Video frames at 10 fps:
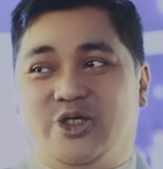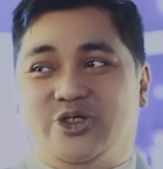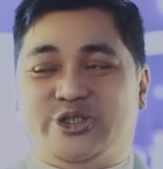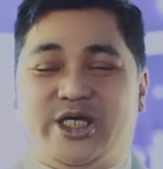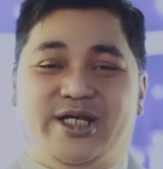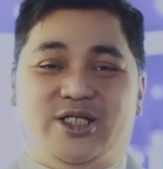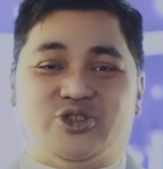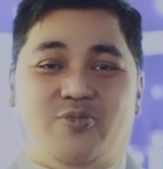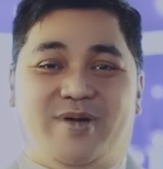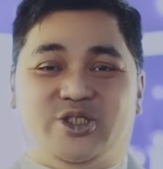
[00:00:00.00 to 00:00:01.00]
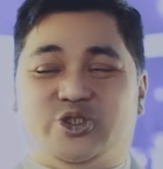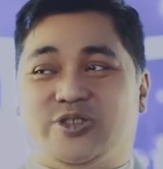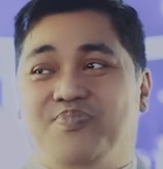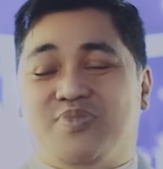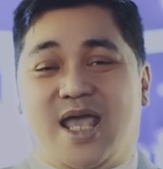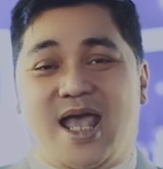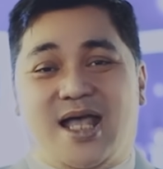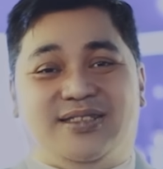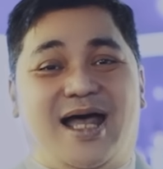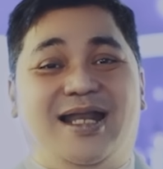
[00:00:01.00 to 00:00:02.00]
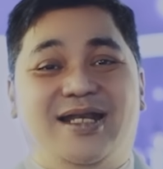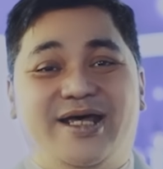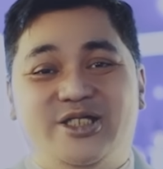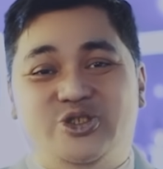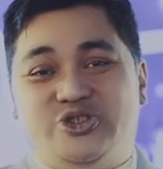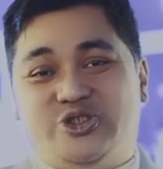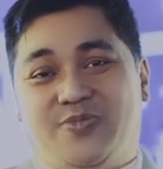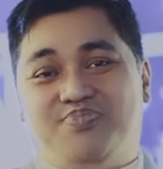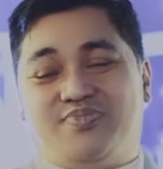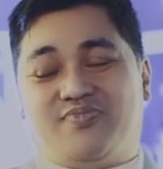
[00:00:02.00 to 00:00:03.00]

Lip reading: you're sharing so much knowledge